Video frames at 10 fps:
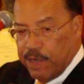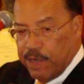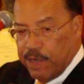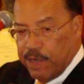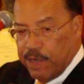
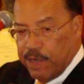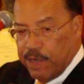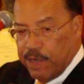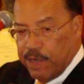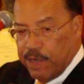
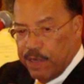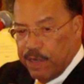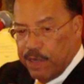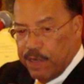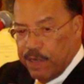
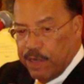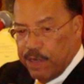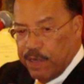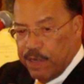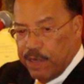
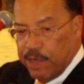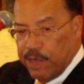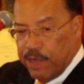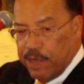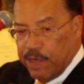
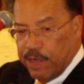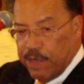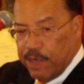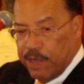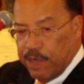
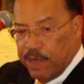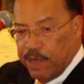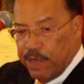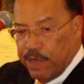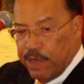
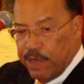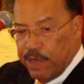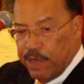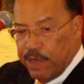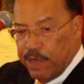
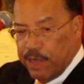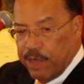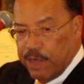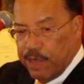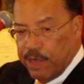
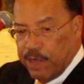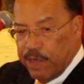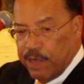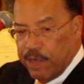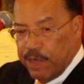
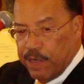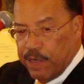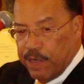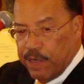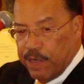
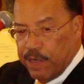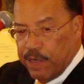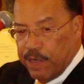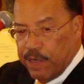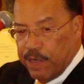
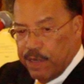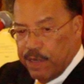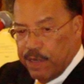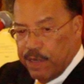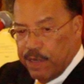
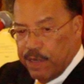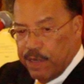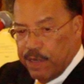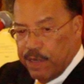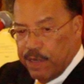
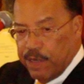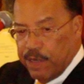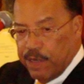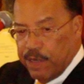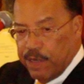
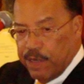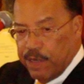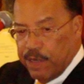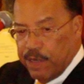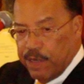This is a still picture; no speech is visible.